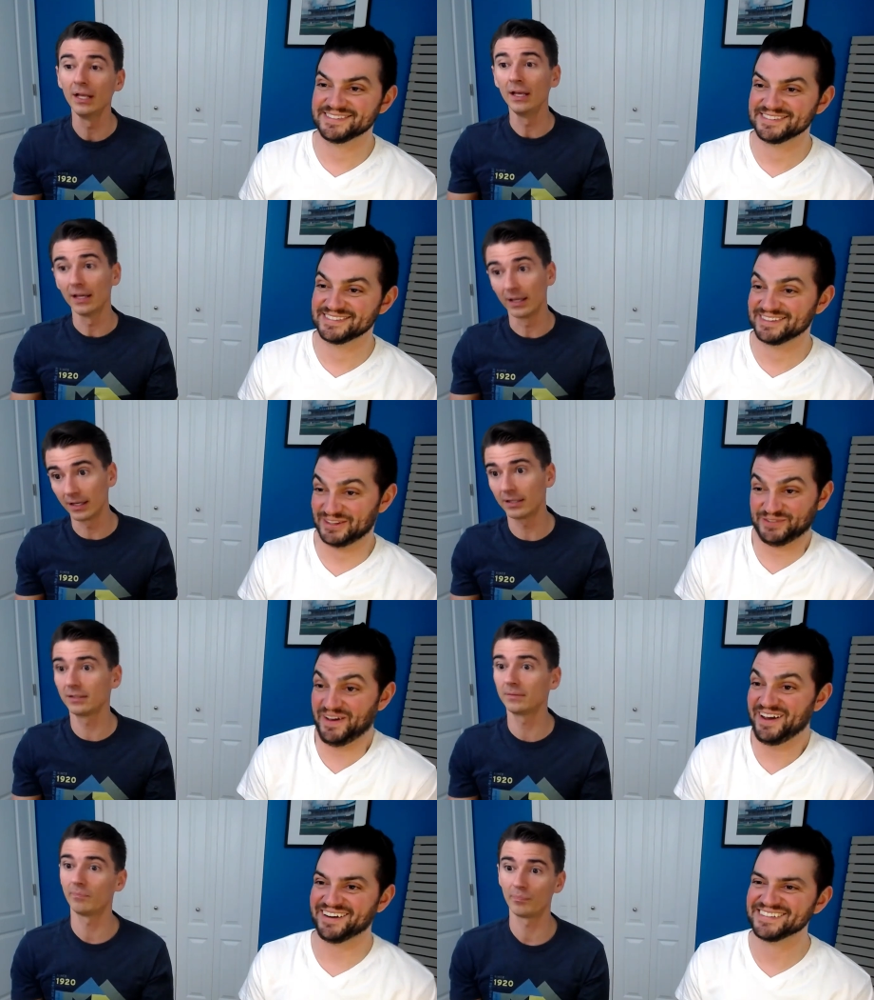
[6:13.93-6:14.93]

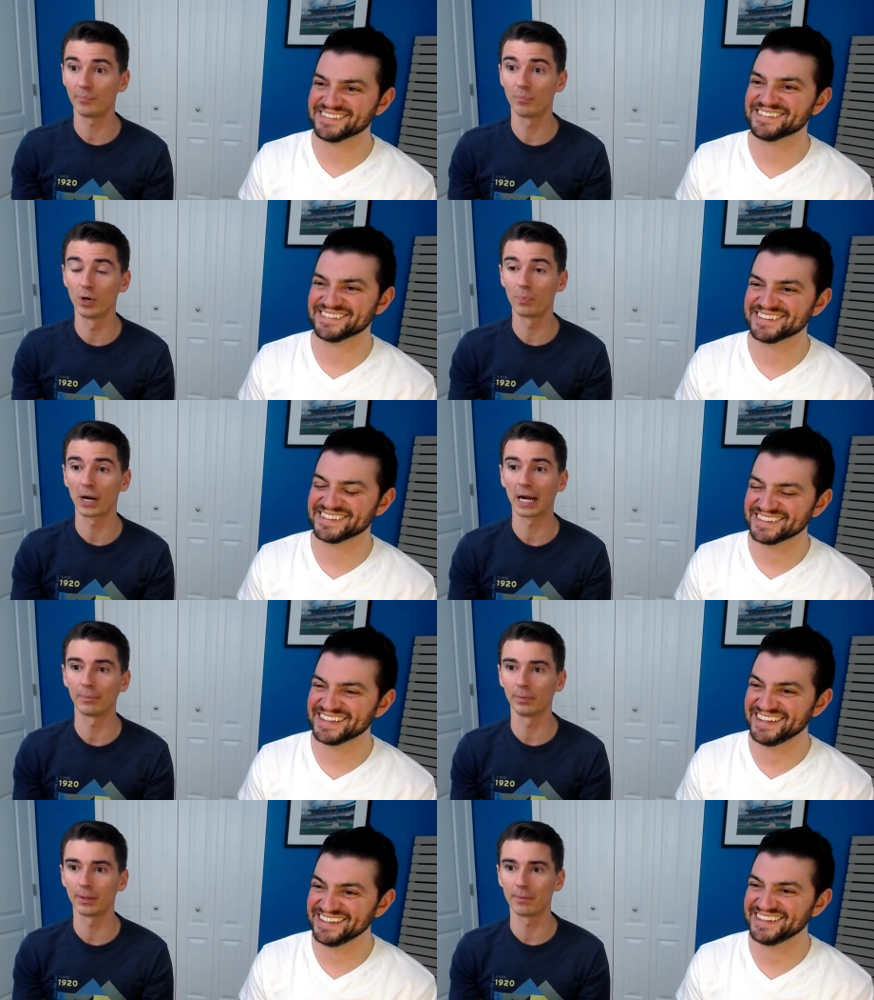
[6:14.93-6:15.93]
Speaker 1: he it's... would
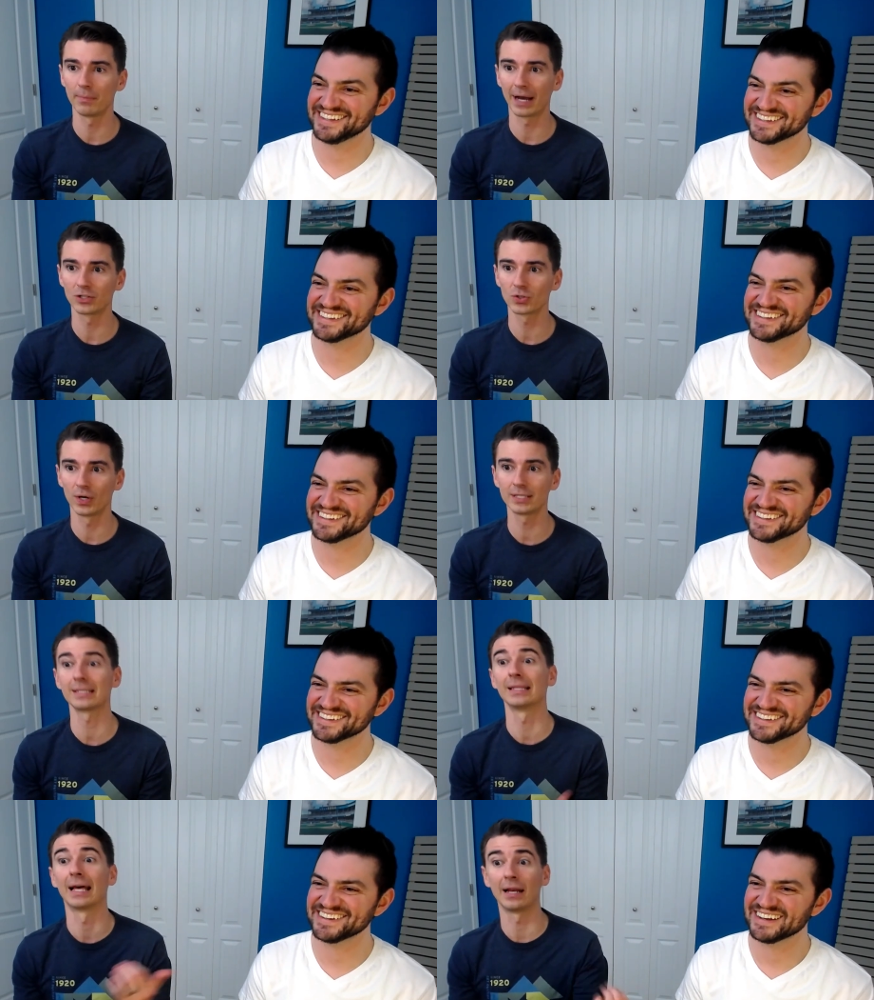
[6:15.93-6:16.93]
probably be my choice.
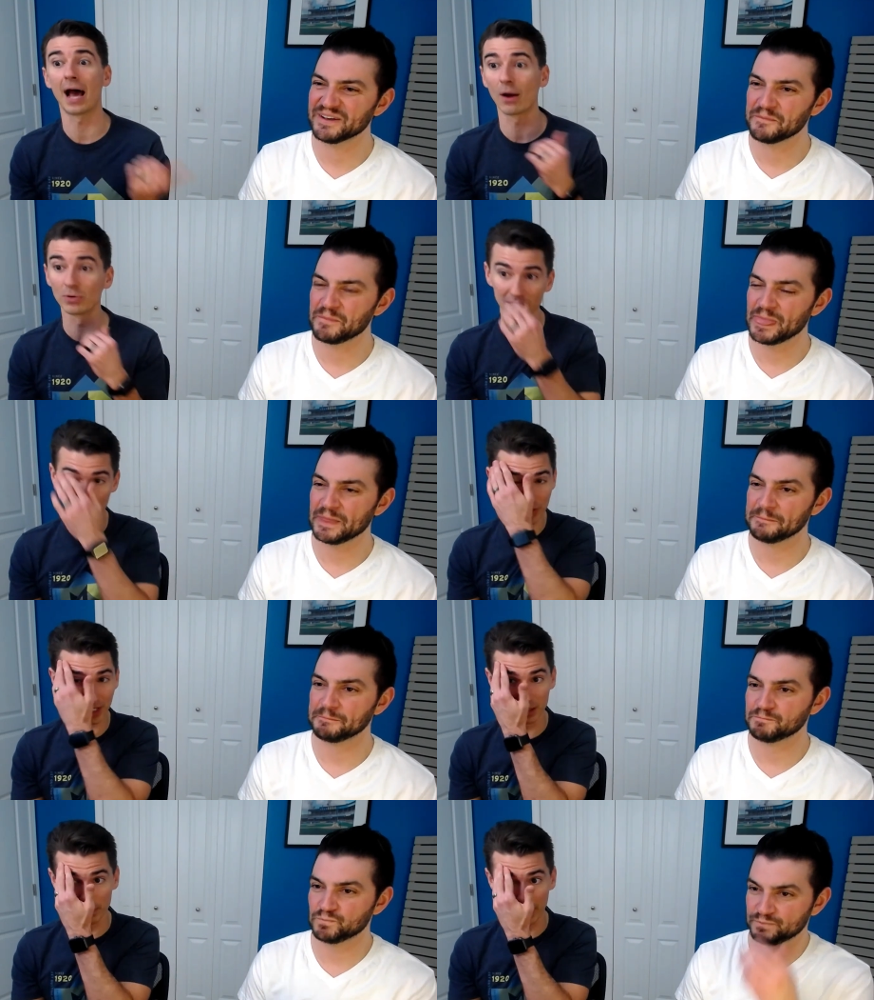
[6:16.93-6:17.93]
And then I wasn't even
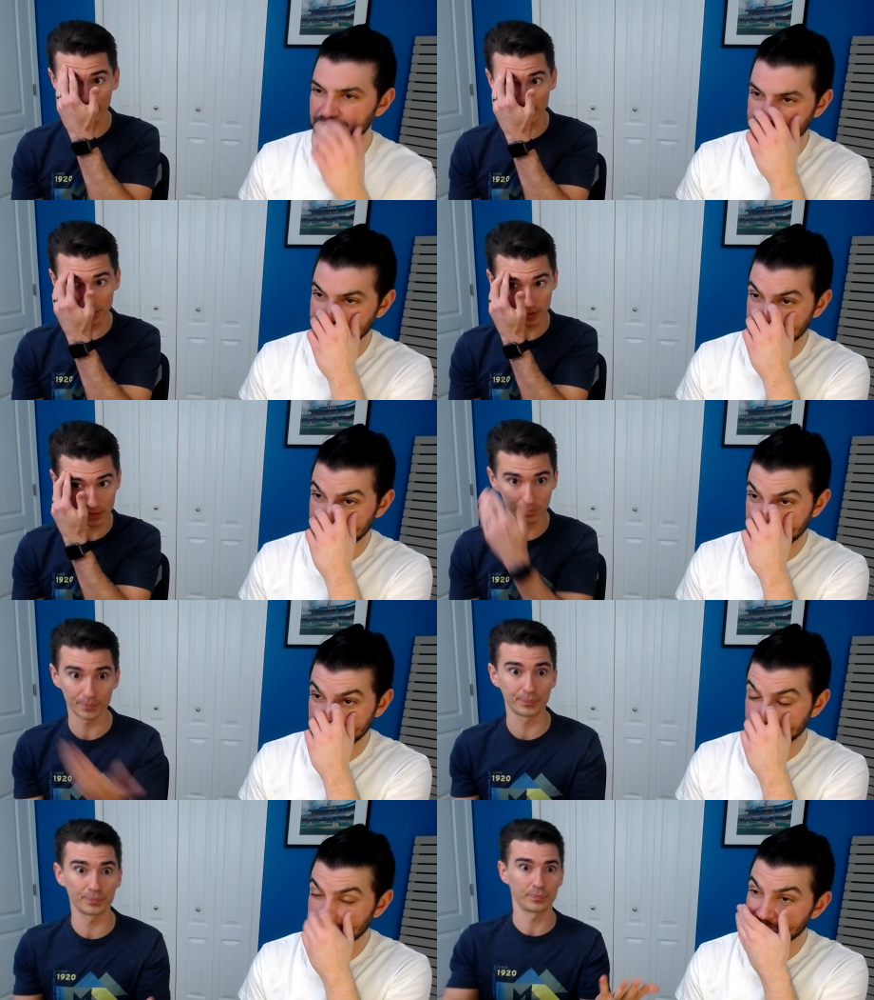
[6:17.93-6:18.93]
thinking about his
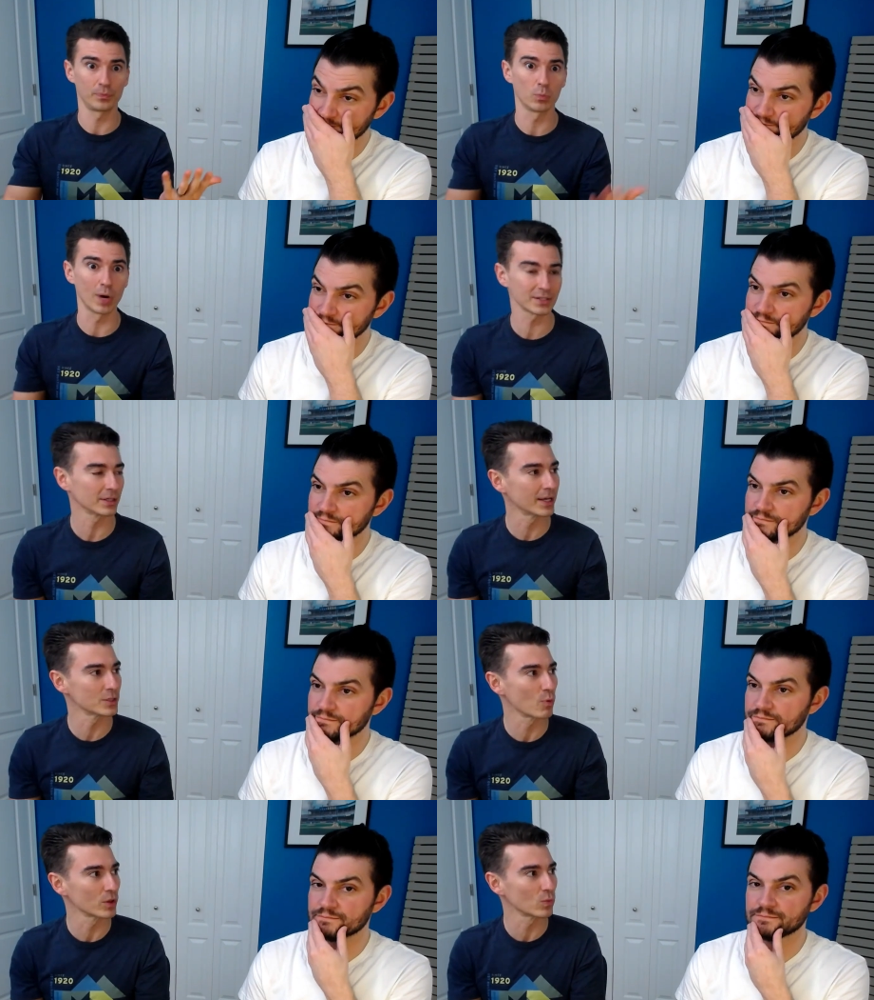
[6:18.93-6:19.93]
wrestling has
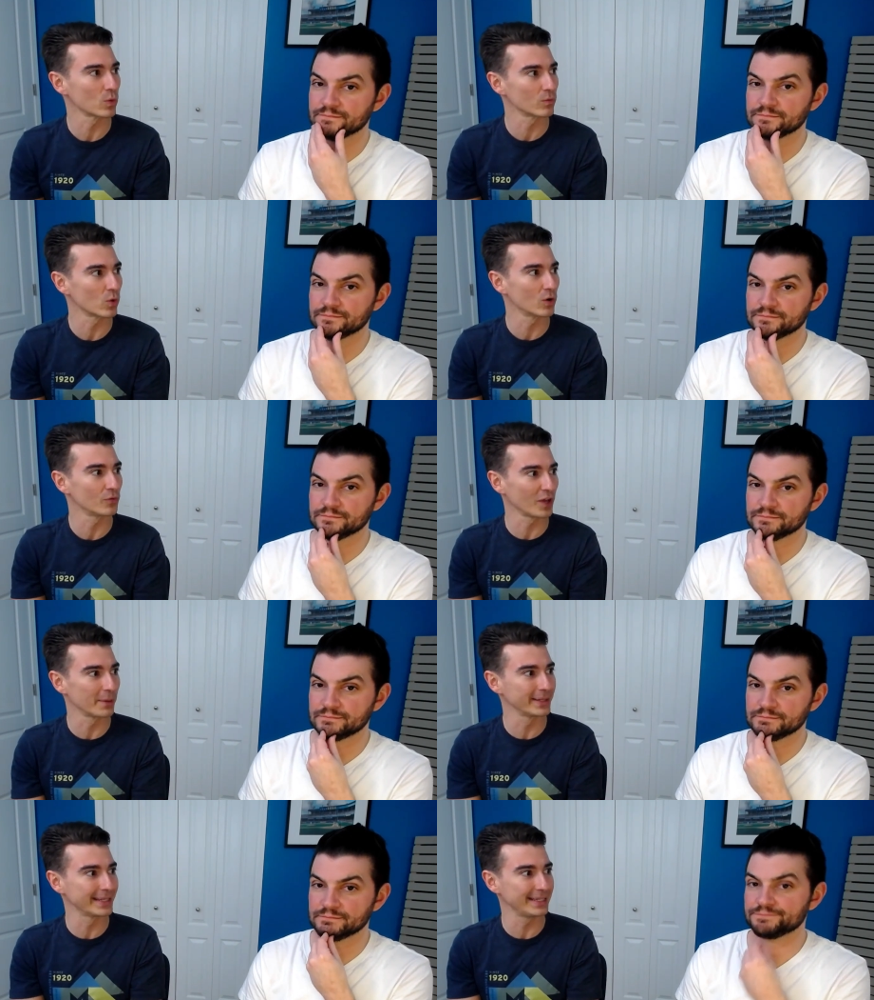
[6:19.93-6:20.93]
more than one royal
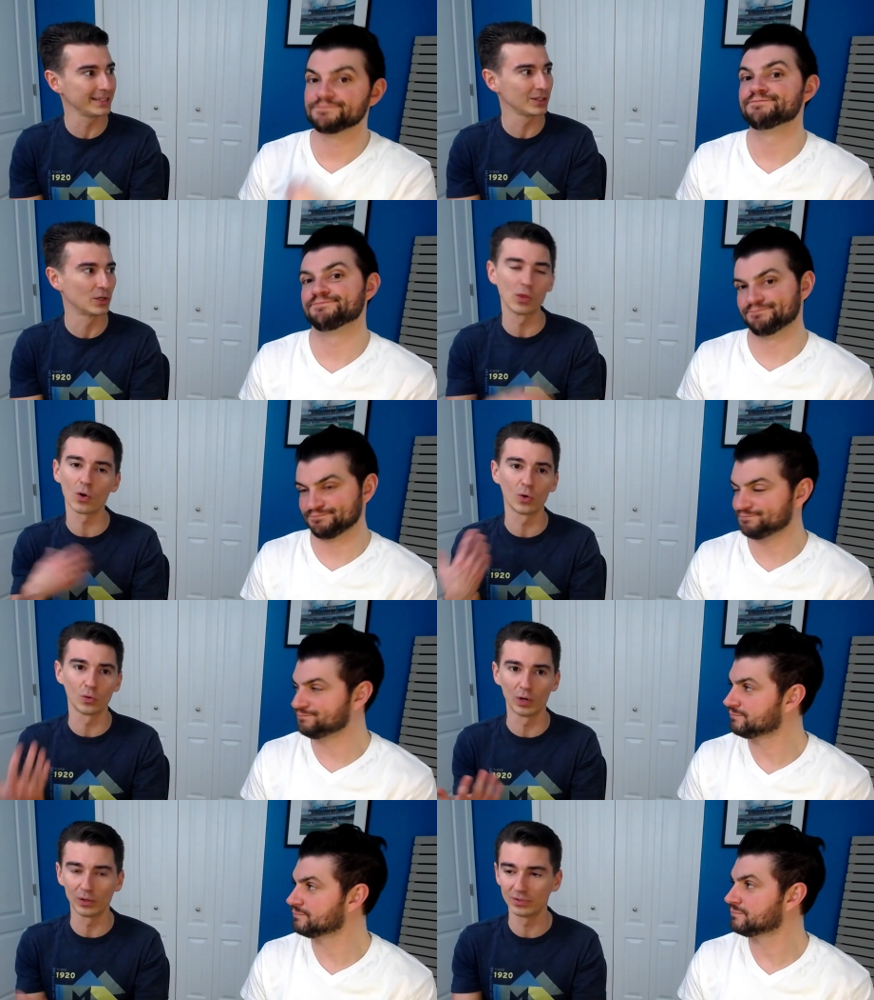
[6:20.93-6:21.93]
family. You know, mm-hmm. the whole
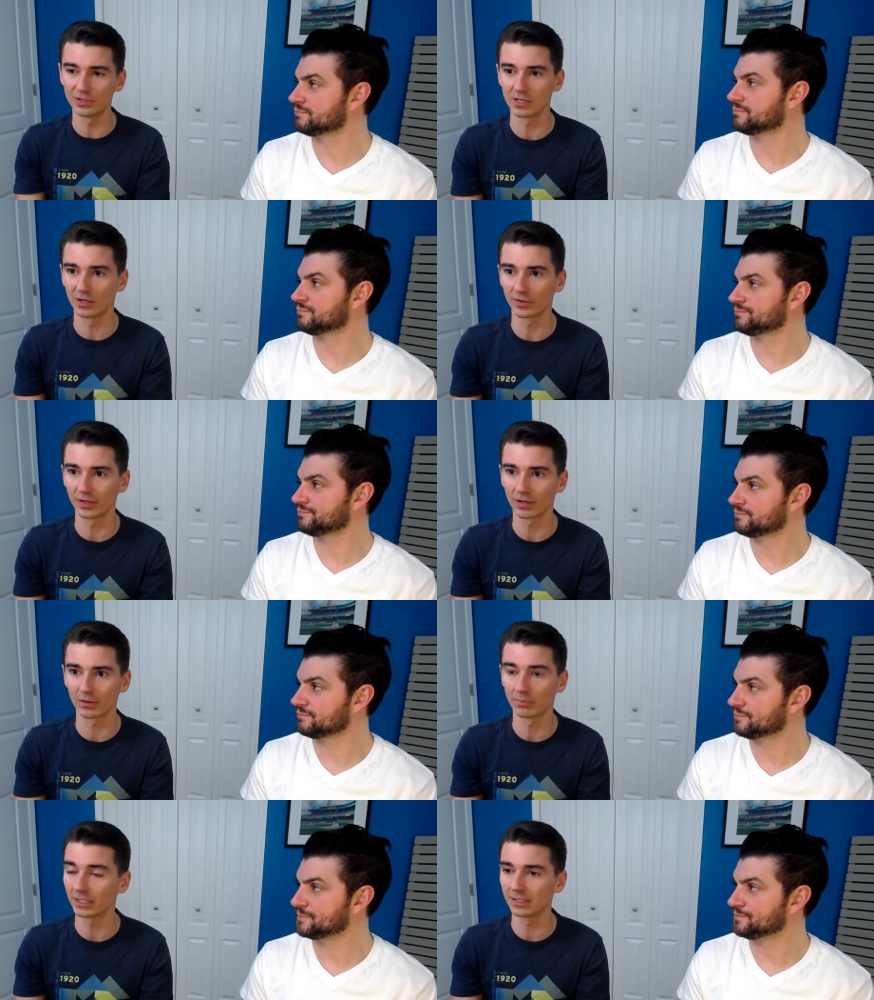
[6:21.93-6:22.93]
Rhodes, you know, they're
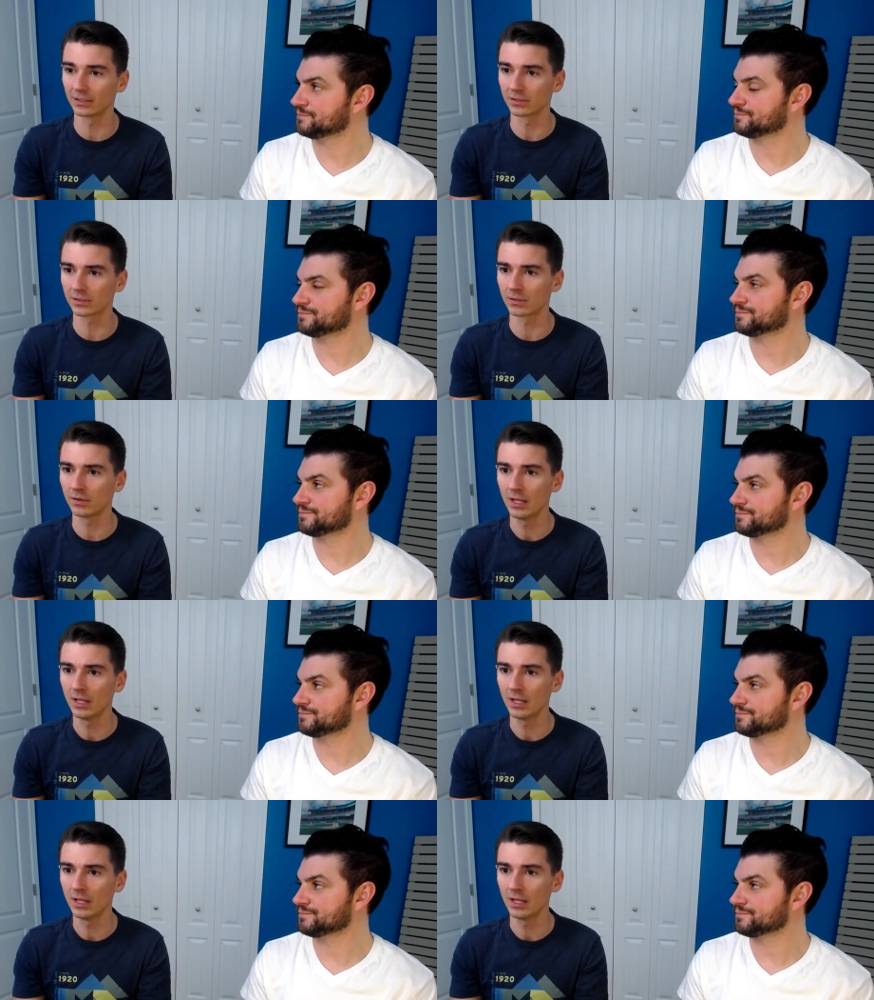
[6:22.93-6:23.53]
a big deal. So